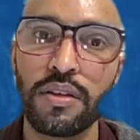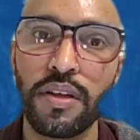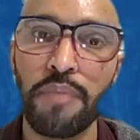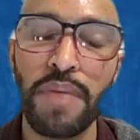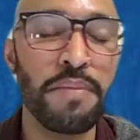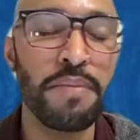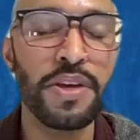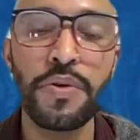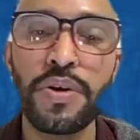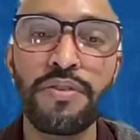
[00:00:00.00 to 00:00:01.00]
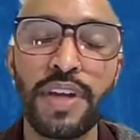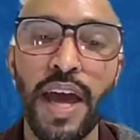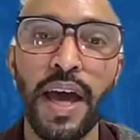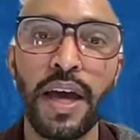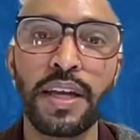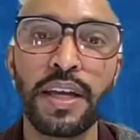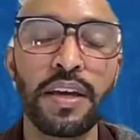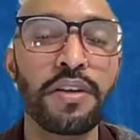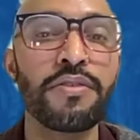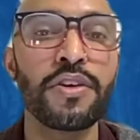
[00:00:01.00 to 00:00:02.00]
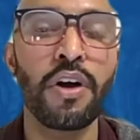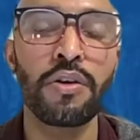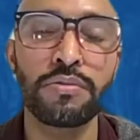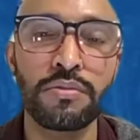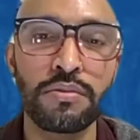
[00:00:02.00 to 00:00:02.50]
And maybe you even had a kid of your own.